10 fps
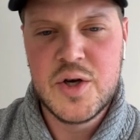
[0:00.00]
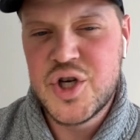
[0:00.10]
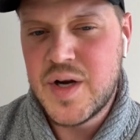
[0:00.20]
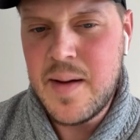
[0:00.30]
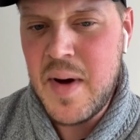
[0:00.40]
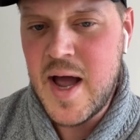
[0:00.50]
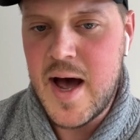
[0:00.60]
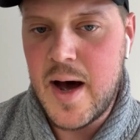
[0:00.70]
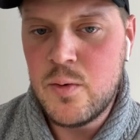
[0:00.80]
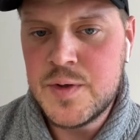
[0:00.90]
Should I buy a
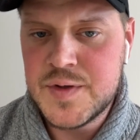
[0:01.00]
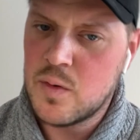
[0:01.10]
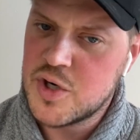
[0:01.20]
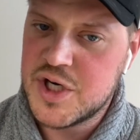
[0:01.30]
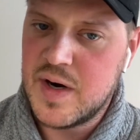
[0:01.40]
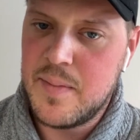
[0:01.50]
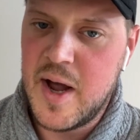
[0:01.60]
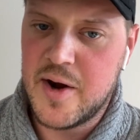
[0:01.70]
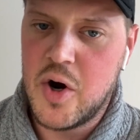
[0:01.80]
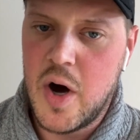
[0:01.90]
house or should I buy
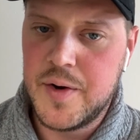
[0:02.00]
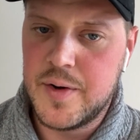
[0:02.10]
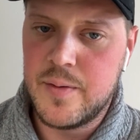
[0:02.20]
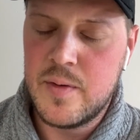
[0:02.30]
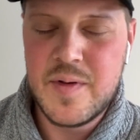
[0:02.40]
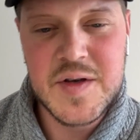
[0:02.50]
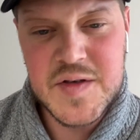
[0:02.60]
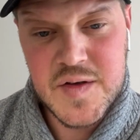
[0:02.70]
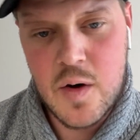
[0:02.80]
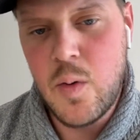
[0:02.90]
a condo? This
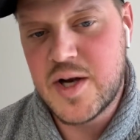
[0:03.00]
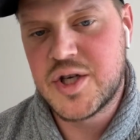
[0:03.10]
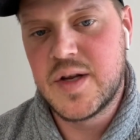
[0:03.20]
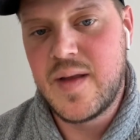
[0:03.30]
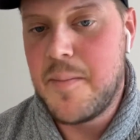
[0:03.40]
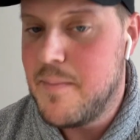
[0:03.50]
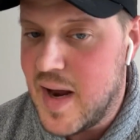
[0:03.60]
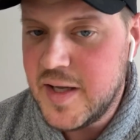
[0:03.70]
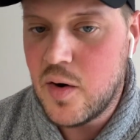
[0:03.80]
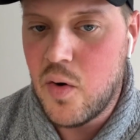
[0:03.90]
is a question that
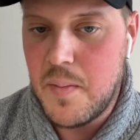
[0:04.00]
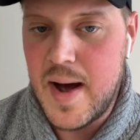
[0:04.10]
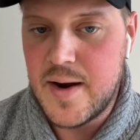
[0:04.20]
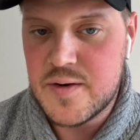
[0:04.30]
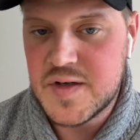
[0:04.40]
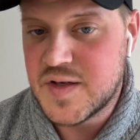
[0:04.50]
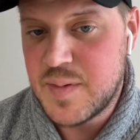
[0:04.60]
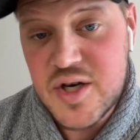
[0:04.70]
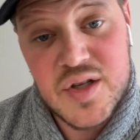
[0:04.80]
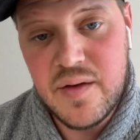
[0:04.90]
many home buyers,
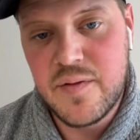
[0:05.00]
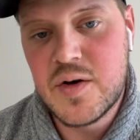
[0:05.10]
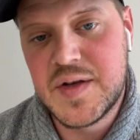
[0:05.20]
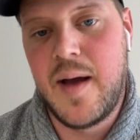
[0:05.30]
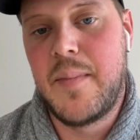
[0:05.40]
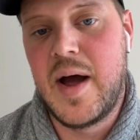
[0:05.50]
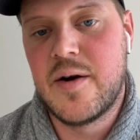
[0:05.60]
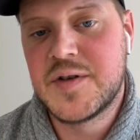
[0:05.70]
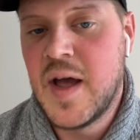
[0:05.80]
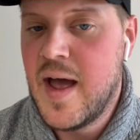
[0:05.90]
especially first-time
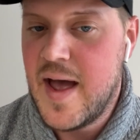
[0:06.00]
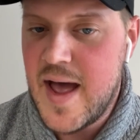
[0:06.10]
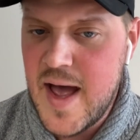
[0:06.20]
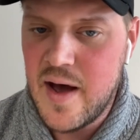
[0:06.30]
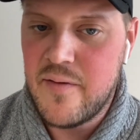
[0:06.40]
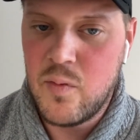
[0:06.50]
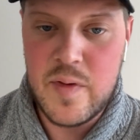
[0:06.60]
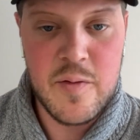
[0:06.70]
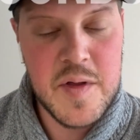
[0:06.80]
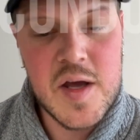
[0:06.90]
buyers, have when
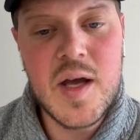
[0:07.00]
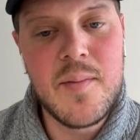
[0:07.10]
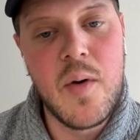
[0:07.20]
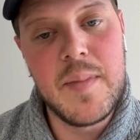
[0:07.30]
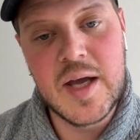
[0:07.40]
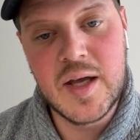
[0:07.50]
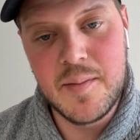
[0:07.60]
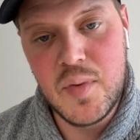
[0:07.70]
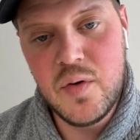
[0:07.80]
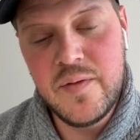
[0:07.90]
they're thinking about making a
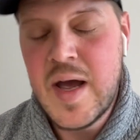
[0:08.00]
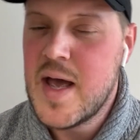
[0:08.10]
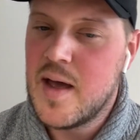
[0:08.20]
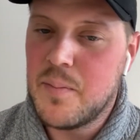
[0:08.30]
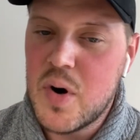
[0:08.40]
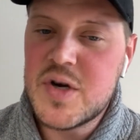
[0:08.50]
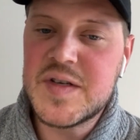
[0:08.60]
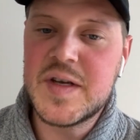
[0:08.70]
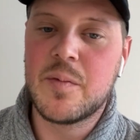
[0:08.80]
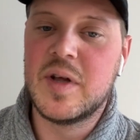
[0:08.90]
move and
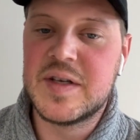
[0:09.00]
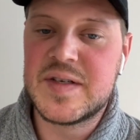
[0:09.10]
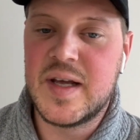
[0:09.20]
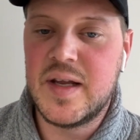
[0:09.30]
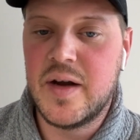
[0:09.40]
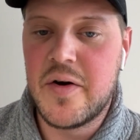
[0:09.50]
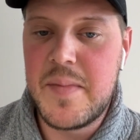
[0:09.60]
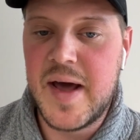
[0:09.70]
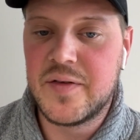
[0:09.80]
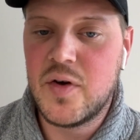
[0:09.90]
purchasing real estate here in
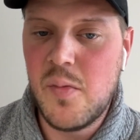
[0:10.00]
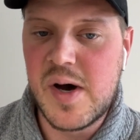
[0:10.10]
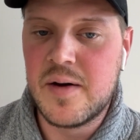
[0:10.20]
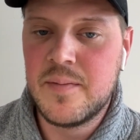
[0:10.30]
Manitoba.